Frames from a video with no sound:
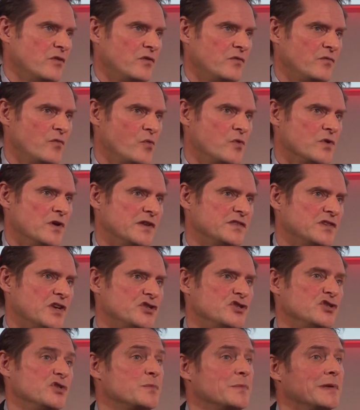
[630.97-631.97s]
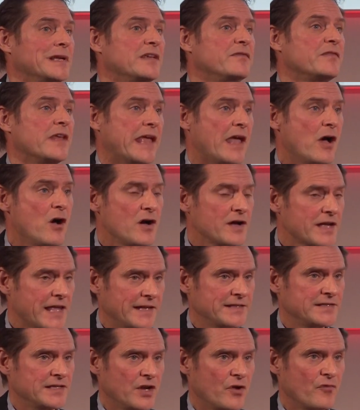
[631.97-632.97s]
of organizations believe they are
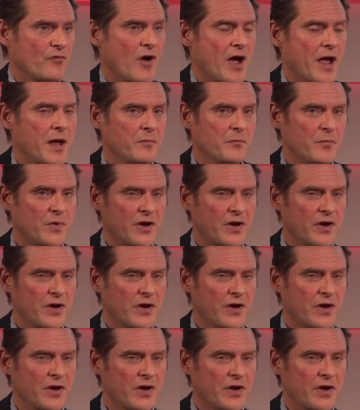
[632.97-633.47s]
getting it right.